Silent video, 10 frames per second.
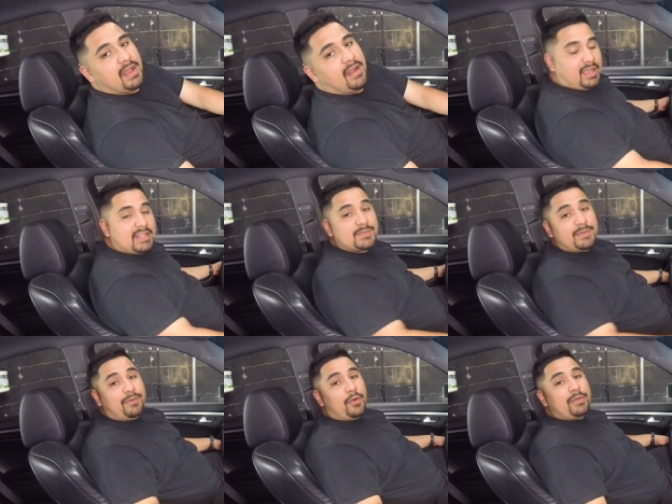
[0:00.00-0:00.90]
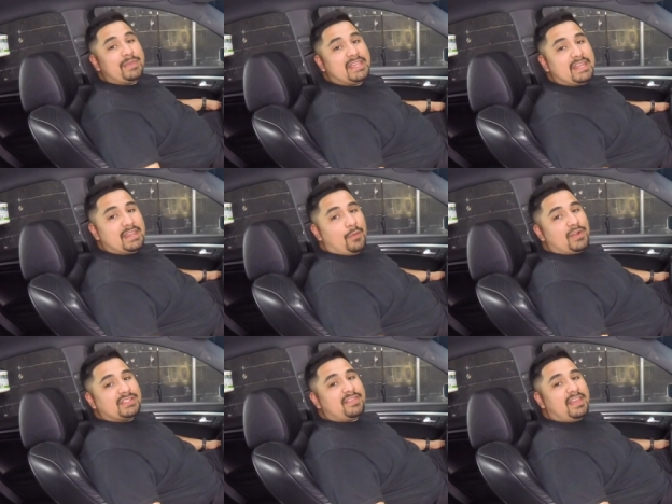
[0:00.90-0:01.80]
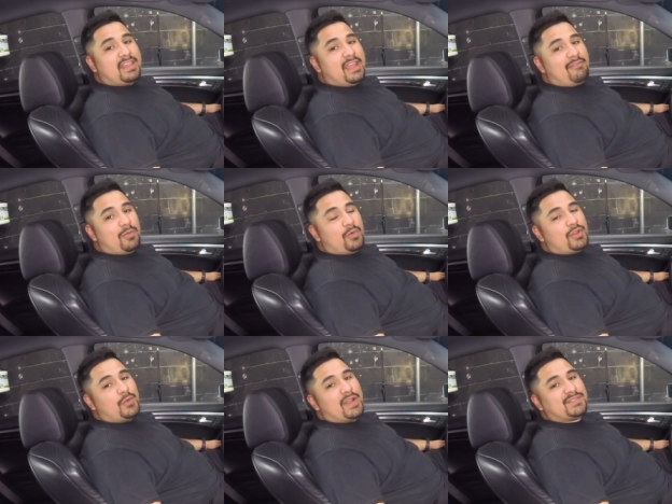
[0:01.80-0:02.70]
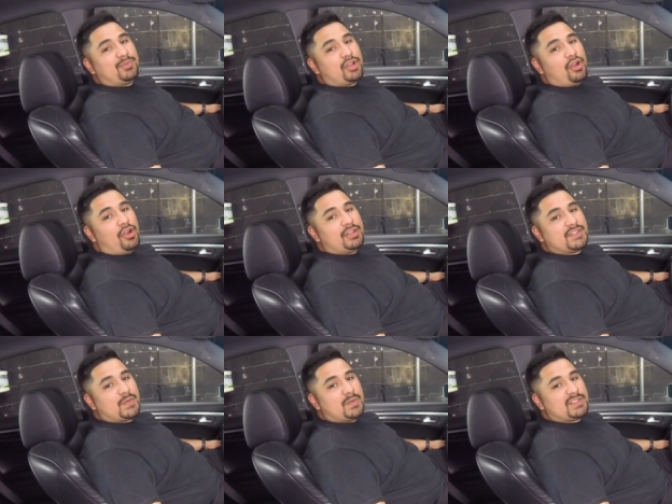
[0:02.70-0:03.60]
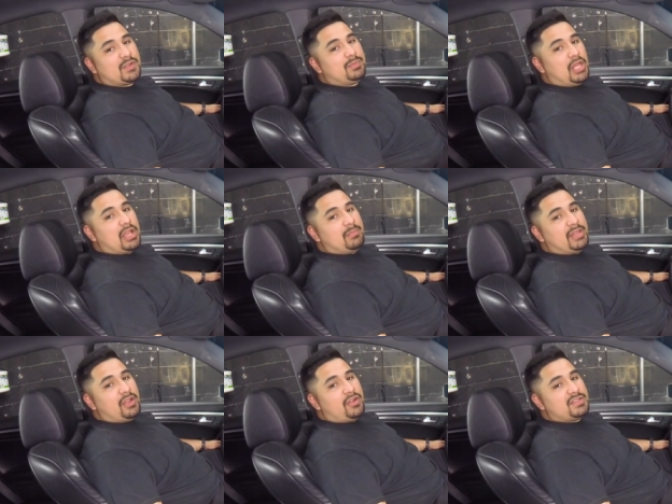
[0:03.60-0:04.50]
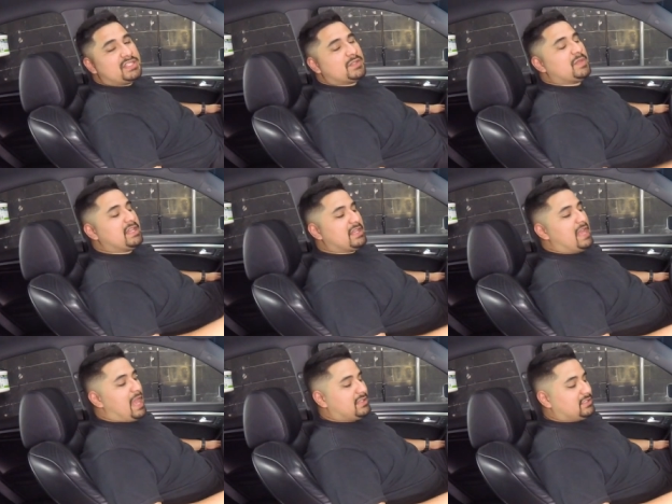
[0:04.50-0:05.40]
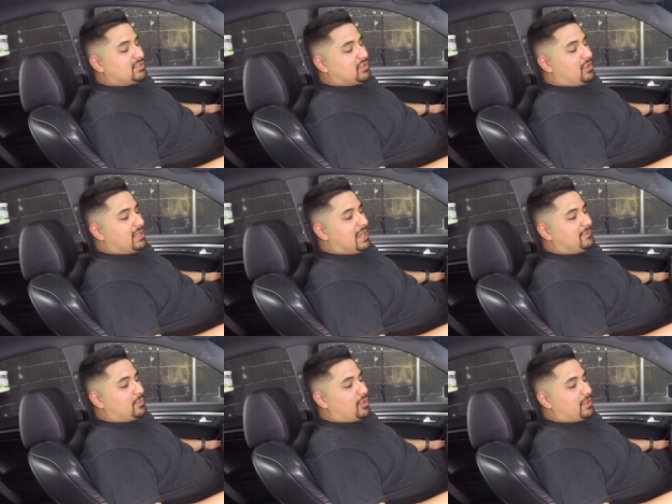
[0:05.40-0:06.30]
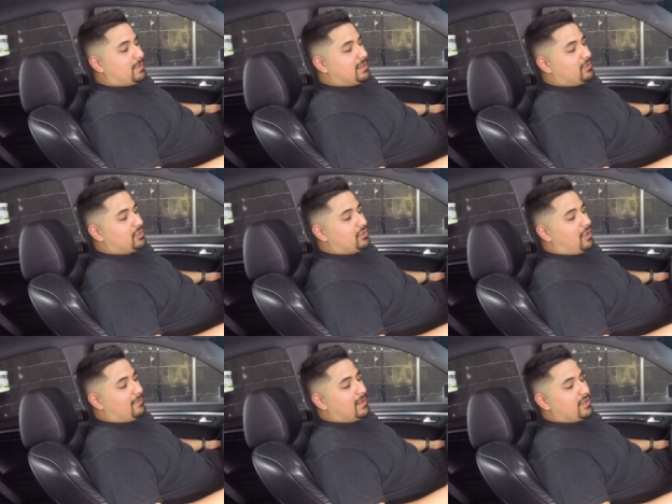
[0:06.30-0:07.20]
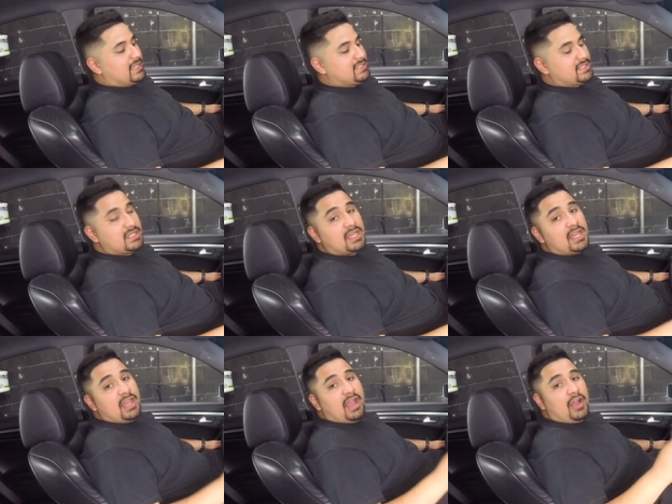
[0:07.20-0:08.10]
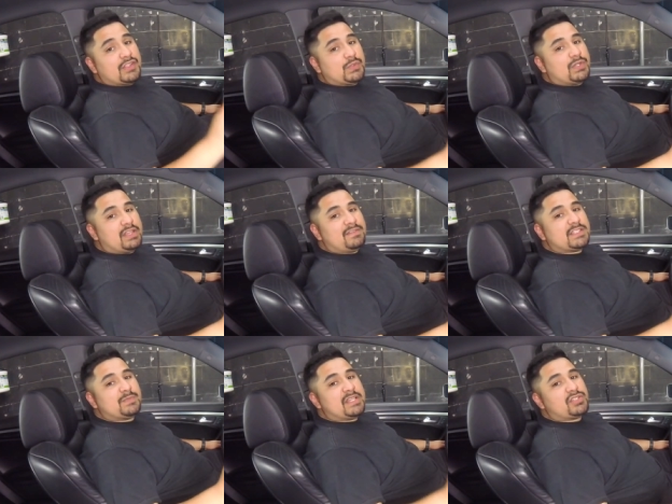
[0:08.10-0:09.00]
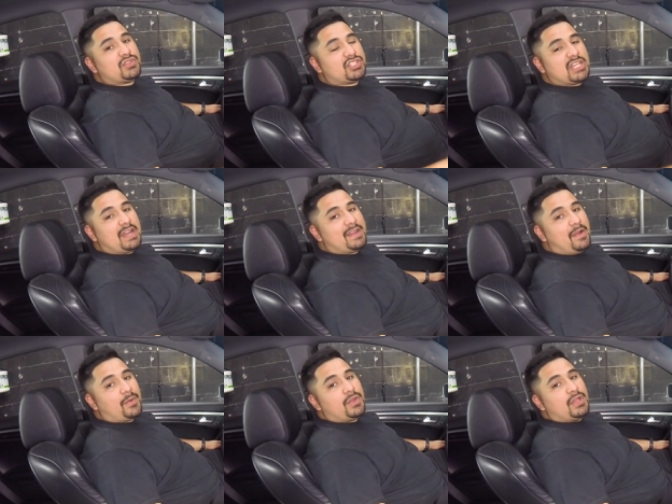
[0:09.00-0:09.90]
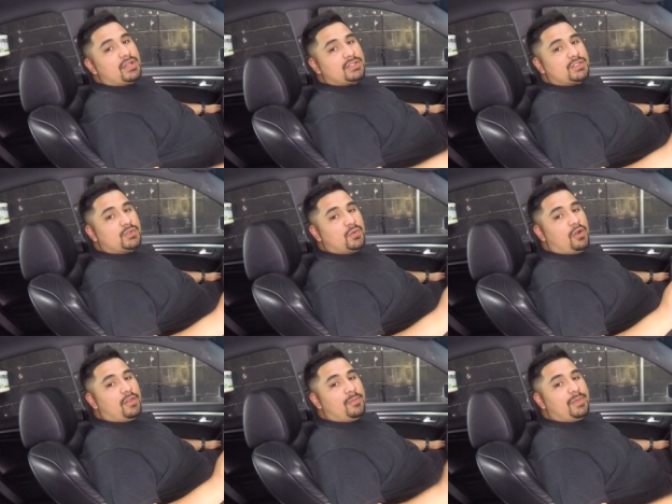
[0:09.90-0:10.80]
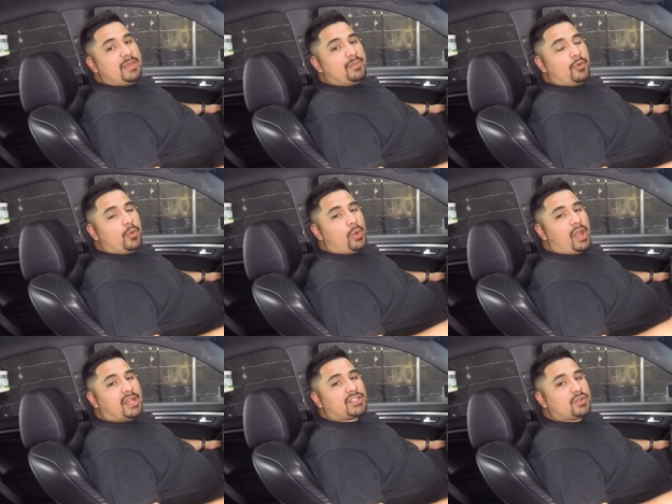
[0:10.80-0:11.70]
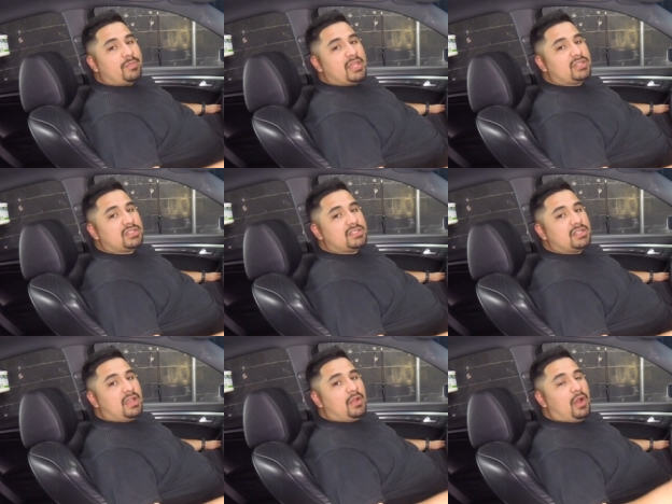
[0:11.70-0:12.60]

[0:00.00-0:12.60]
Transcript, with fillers: Alright guys, before we begin, I want to thank everyone who has bought a harness from us. Our plug and play harnesses make installing an aftermarket radio in your car very easy. I also want to give a special shout out to all the people who were extra patient